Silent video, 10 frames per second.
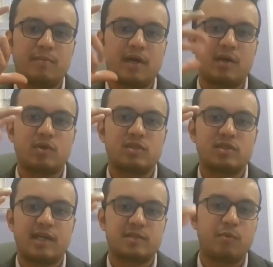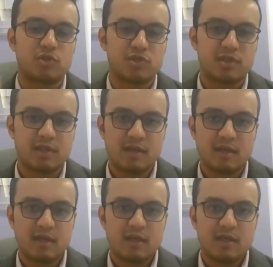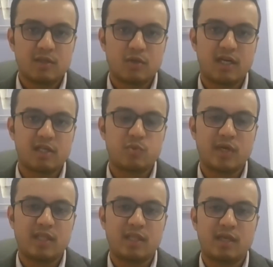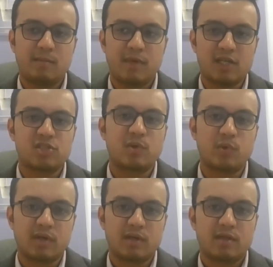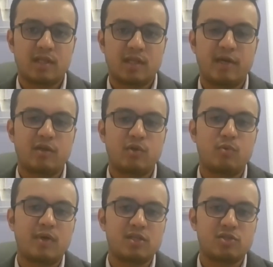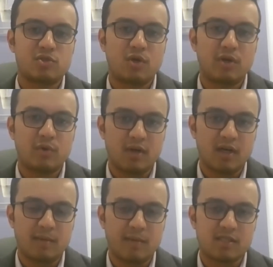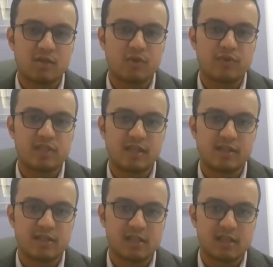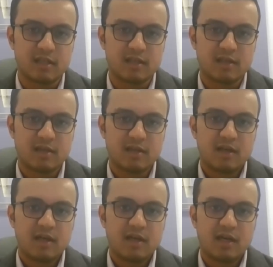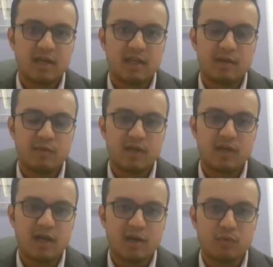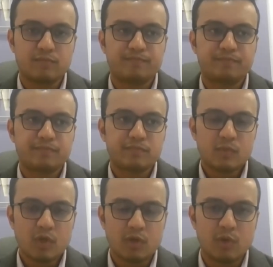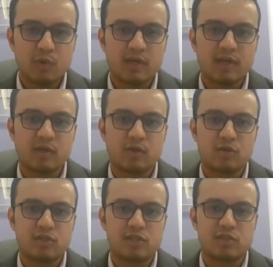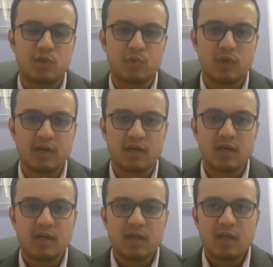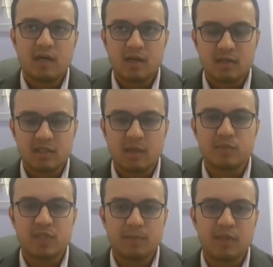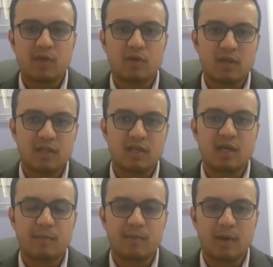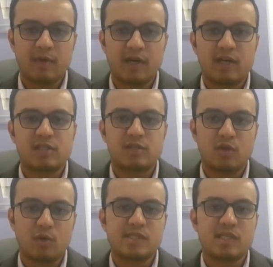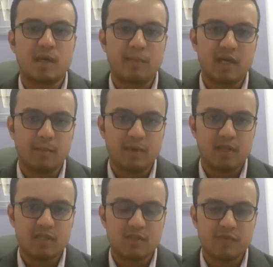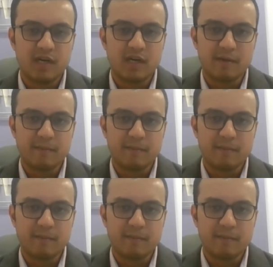part was exposed. That is when they branched out they made a new branch called oral and maxillofacial surgery. And even now, newer technologies, newer something or the other upgradation is always coming up in this field.